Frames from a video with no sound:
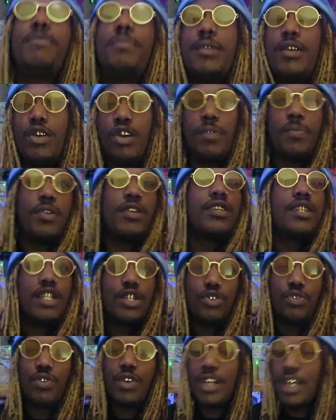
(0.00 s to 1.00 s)
depending on the person
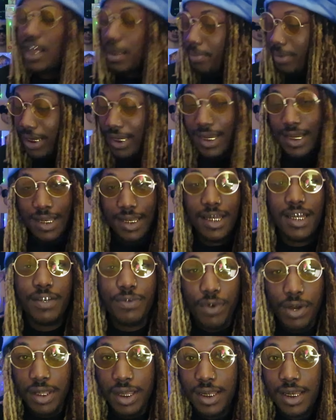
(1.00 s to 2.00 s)
that you are. It could be easy as
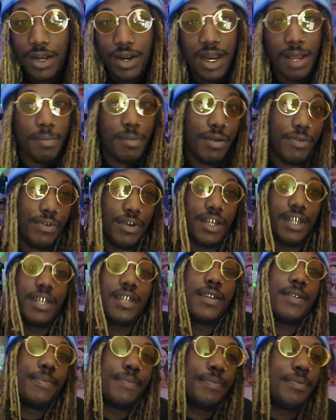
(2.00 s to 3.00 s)
fuck to tear that motherfucker.
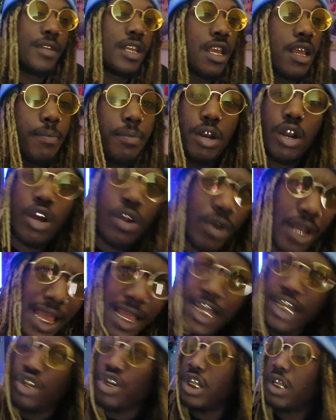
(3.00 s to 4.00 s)
But
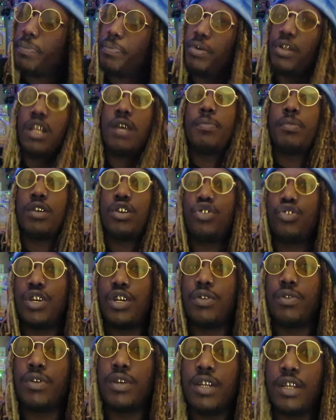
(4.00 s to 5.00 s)
now he tried to pull up on the
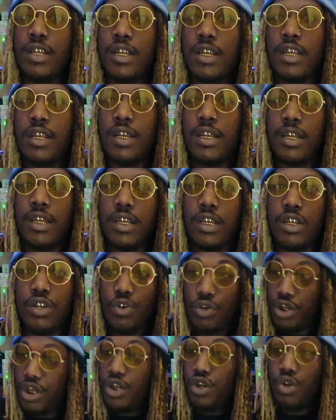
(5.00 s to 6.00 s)
dreidel.
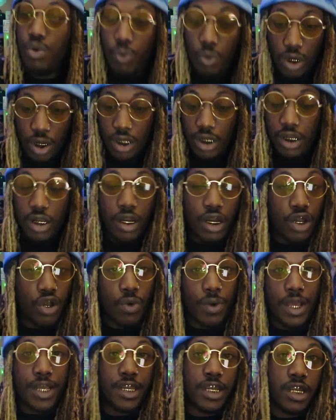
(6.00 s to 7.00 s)
Usually you would tear
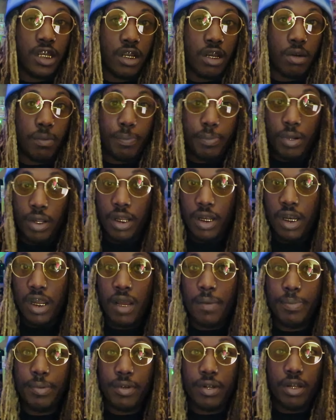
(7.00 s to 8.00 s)
your ACL pulling
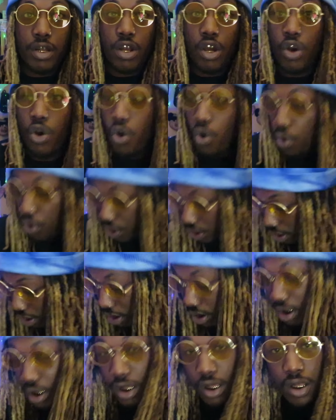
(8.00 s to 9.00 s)
up on it.
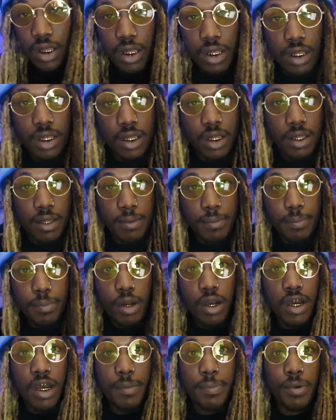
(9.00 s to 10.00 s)

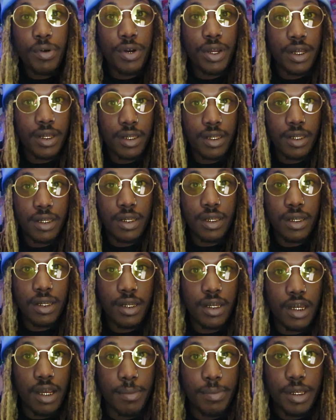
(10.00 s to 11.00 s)
You know what
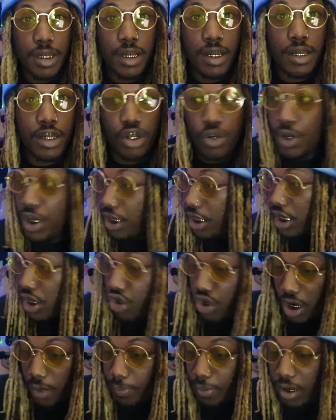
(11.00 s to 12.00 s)
I'm saying? So he said
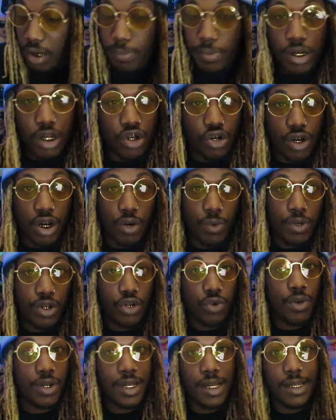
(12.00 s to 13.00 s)
he tried to pull up on the dreidel
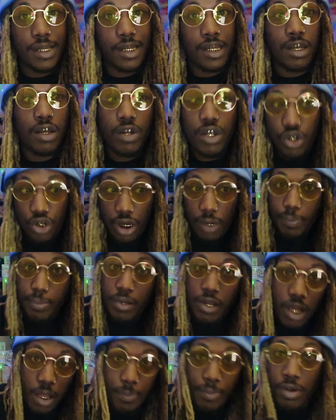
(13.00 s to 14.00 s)
and tore his ACL. He tried to
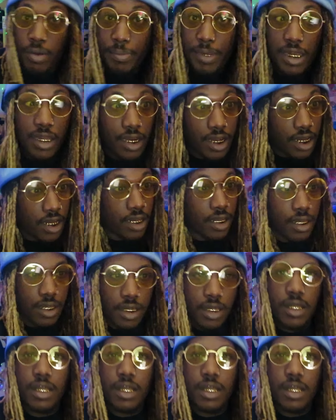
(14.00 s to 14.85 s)
pull up on me, nigga.